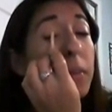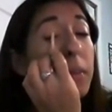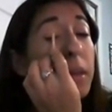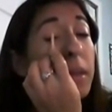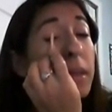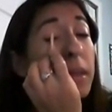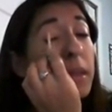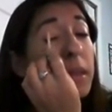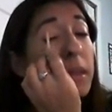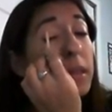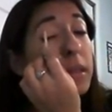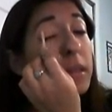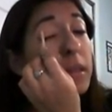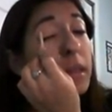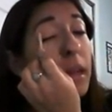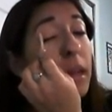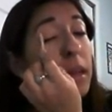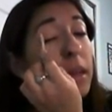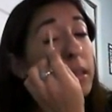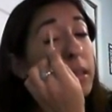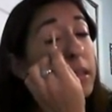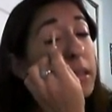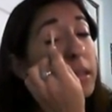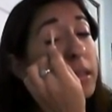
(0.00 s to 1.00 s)
But this
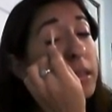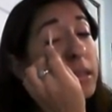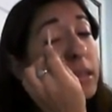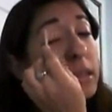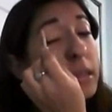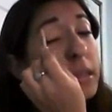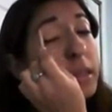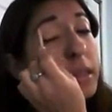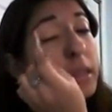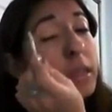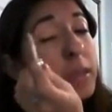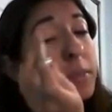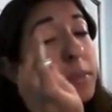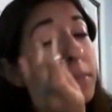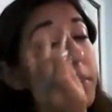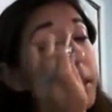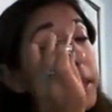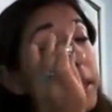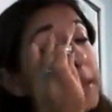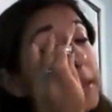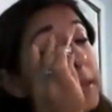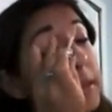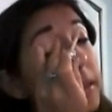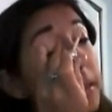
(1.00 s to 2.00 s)
actually is the
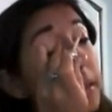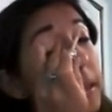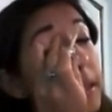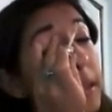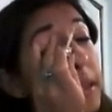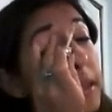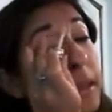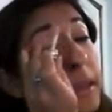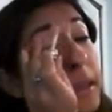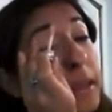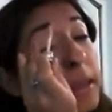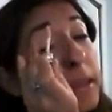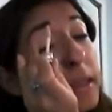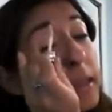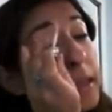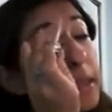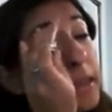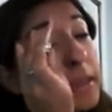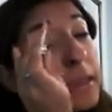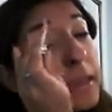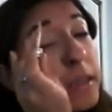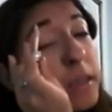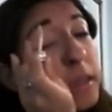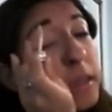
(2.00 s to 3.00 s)
best thing and